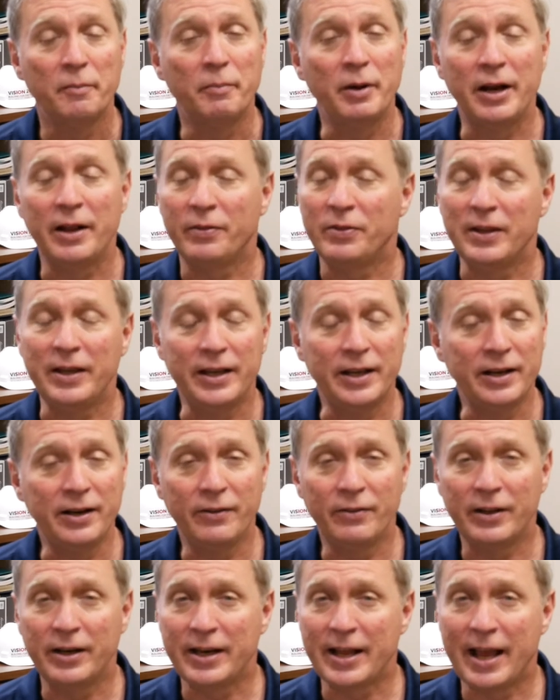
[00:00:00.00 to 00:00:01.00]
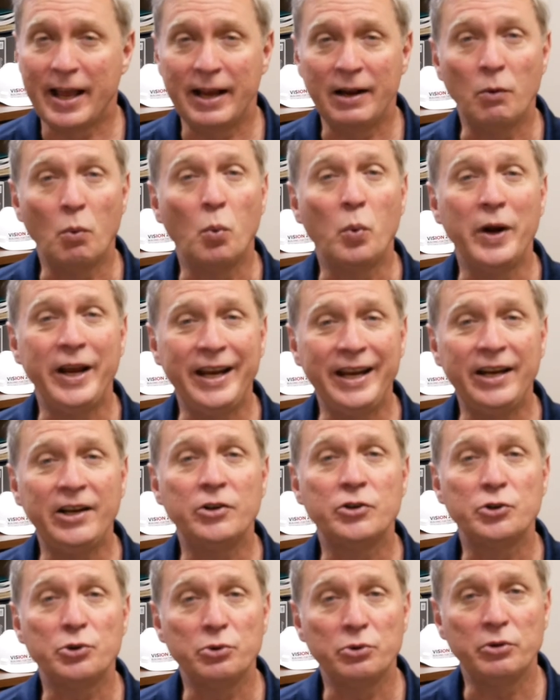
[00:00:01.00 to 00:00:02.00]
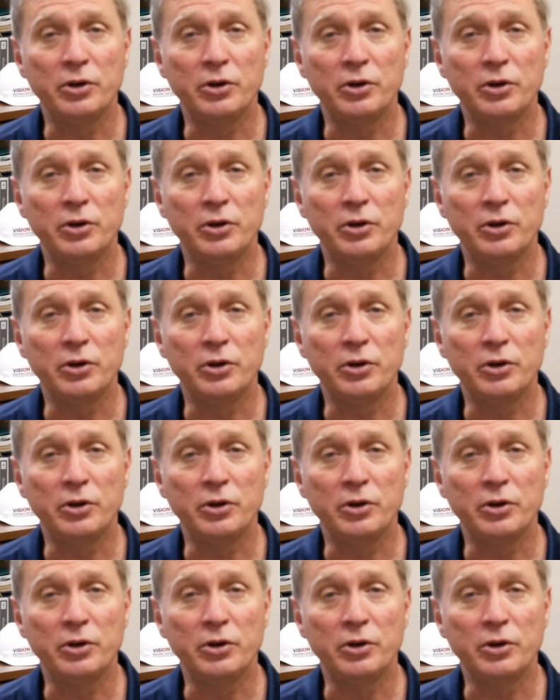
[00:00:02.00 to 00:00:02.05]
But at the end of the day, we do